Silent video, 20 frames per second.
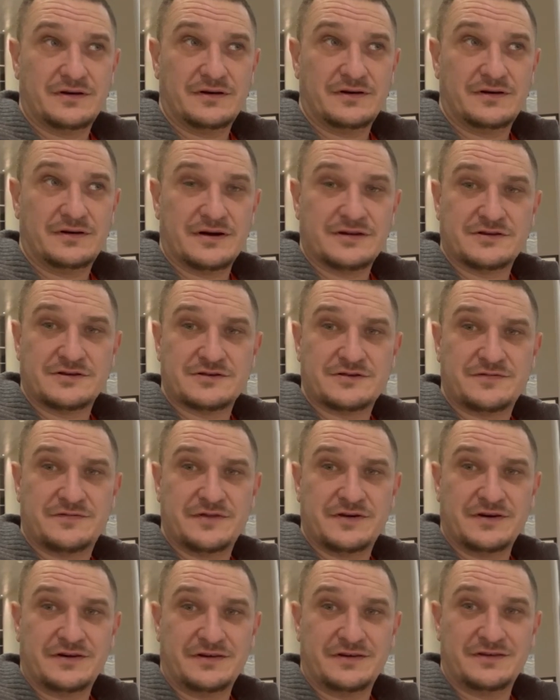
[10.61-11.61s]

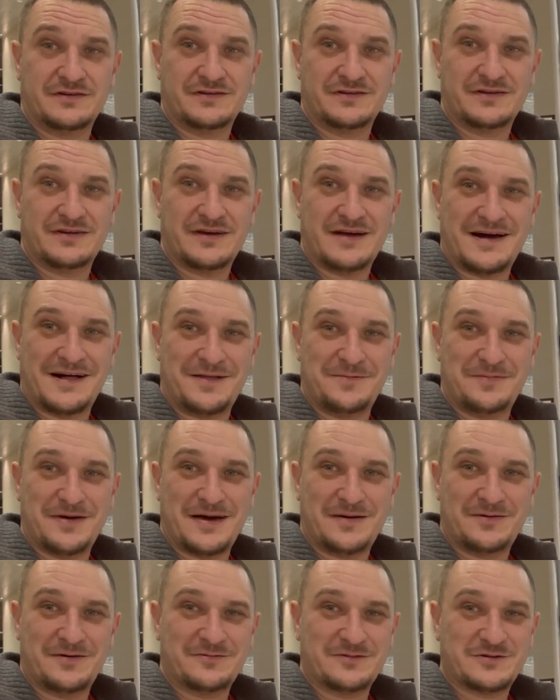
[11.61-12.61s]
Guntersville,
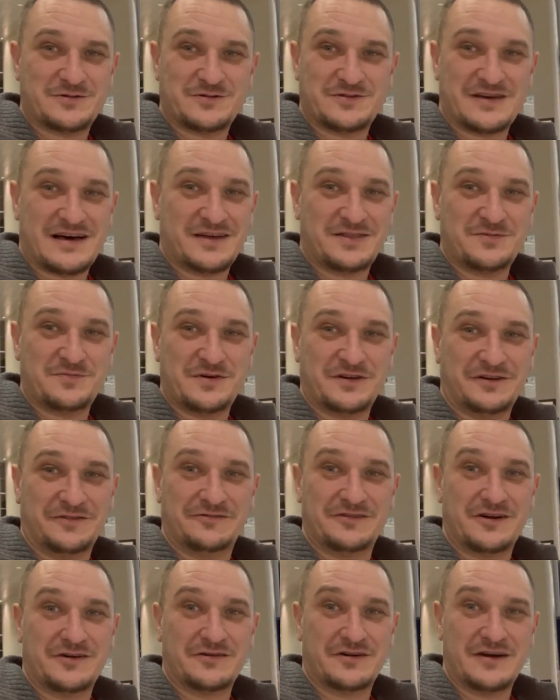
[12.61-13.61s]
Alabama, which was out in the middle of
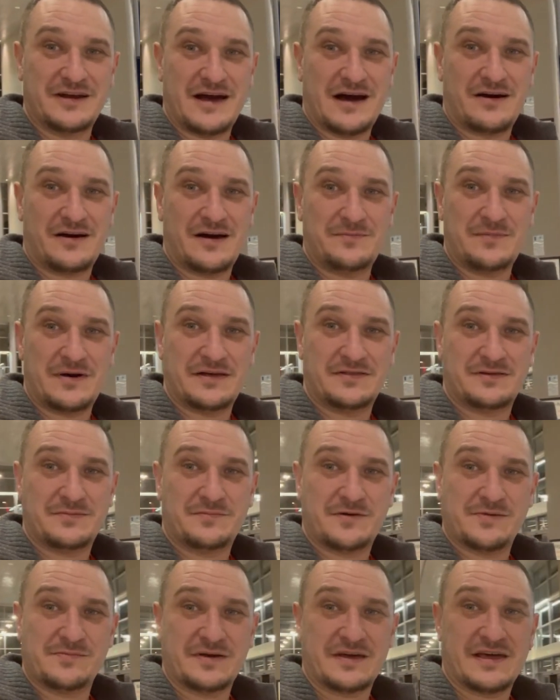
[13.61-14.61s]
nowhere. Now I'm at the
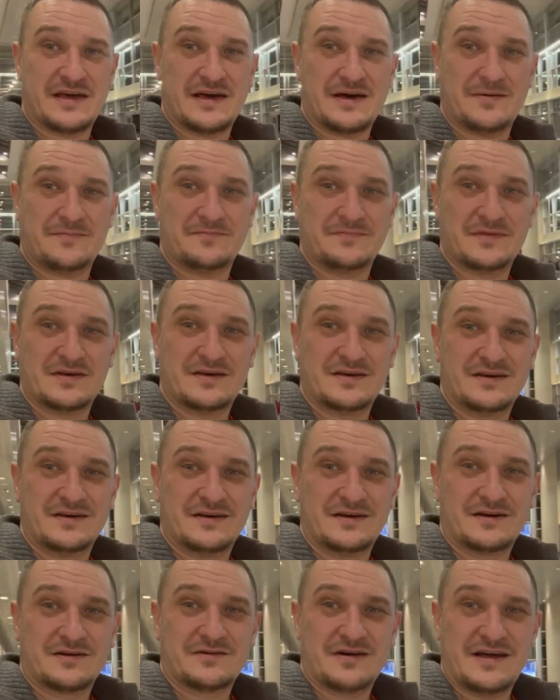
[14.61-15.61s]
Birmingham
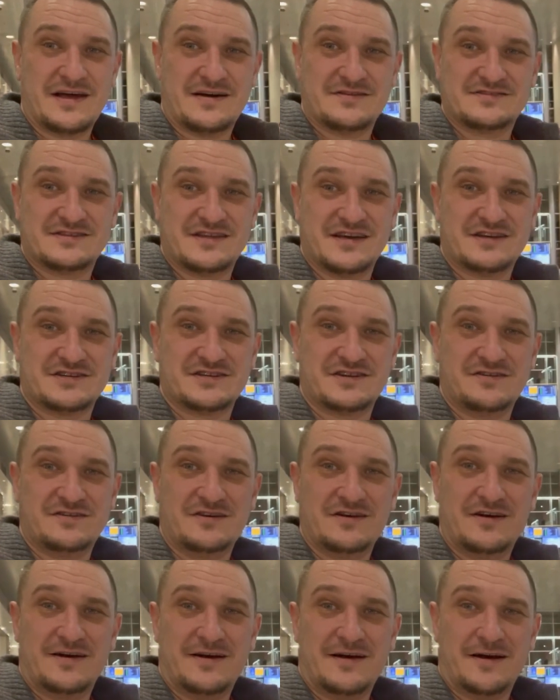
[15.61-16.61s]
Greyhound station
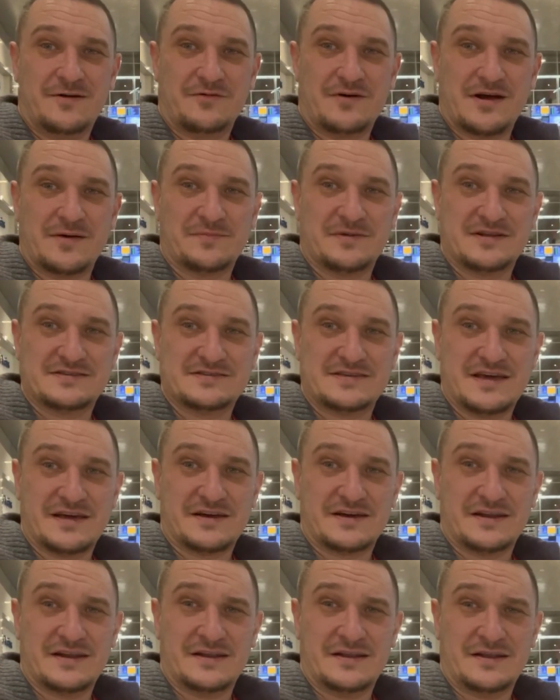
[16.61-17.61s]
where I'm going to take
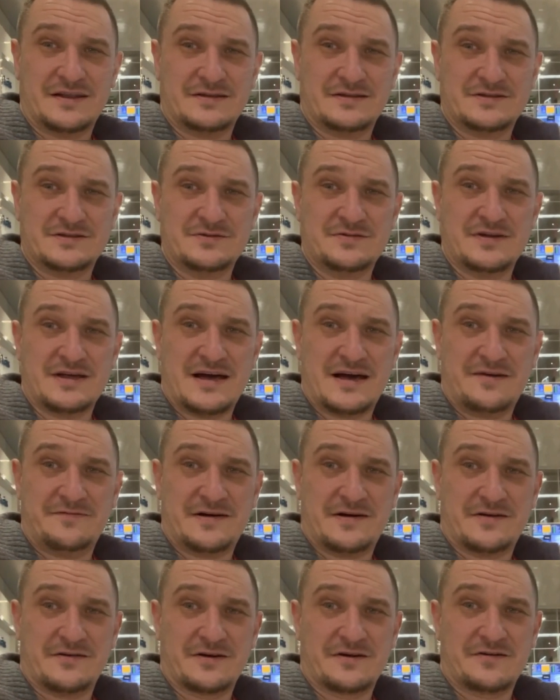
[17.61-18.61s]
a two and a half
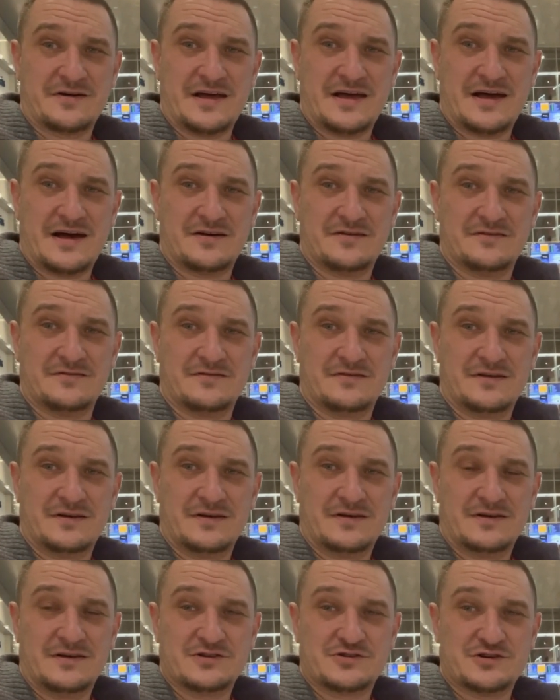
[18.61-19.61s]
hour Greyhound
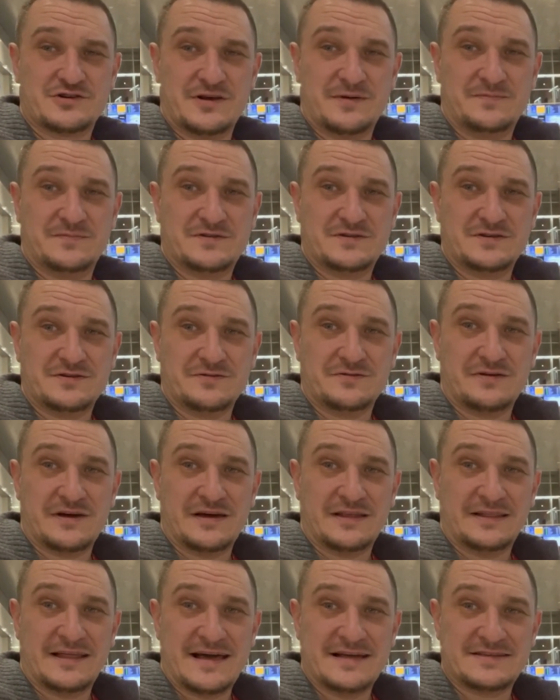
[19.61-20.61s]
trip to
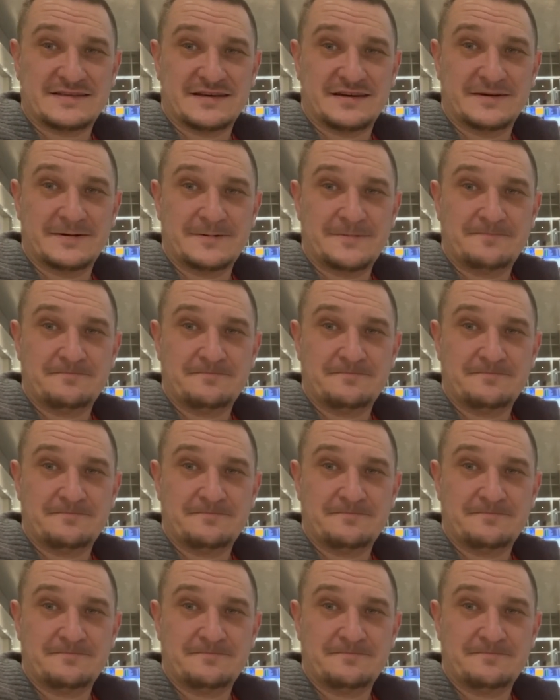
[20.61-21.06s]
Atlanta.